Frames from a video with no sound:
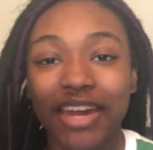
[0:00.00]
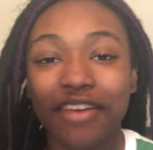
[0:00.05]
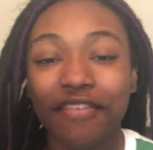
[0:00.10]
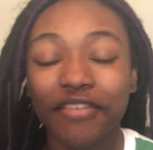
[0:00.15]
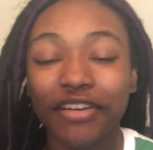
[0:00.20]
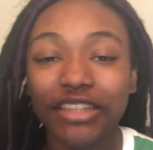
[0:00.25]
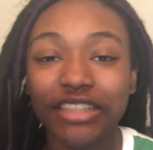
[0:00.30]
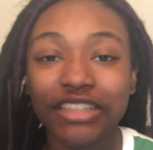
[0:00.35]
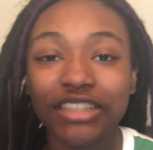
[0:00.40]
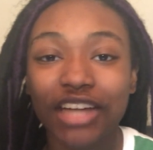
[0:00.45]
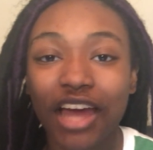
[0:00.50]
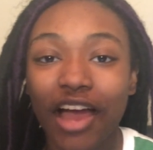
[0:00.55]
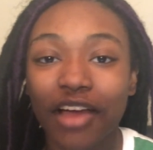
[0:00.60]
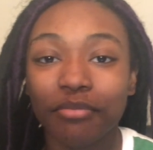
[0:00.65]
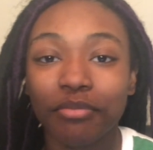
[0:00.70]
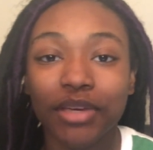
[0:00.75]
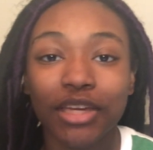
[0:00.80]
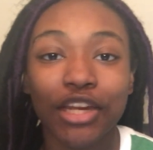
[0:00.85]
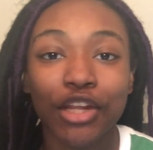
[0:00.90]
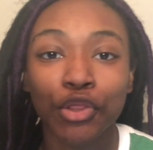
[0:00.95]
and it really
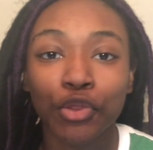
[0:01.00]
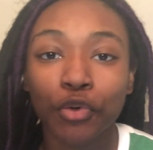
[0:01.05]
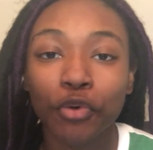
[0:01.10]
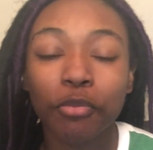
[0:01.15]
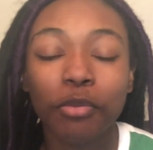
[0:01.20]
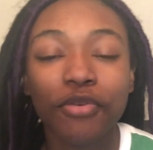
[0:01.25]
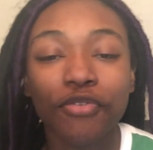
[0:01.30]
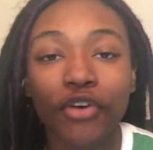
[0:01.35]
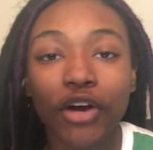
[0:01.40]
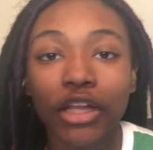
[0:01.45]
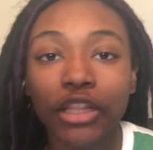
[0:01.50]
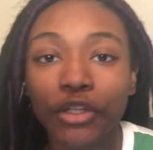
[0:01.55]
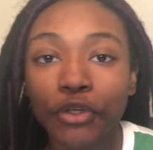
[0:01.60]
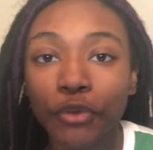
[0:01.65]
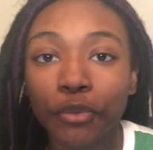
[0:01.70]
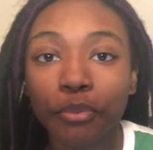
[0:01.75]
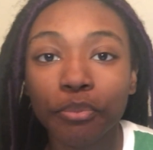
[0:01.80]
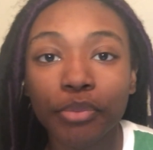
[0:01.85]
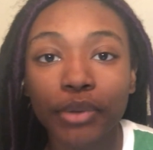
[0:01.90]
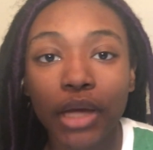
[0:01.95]
shocked me, and it threw me for a
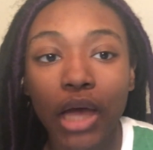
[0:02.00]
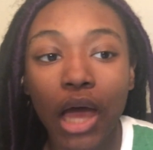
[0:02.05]
loop.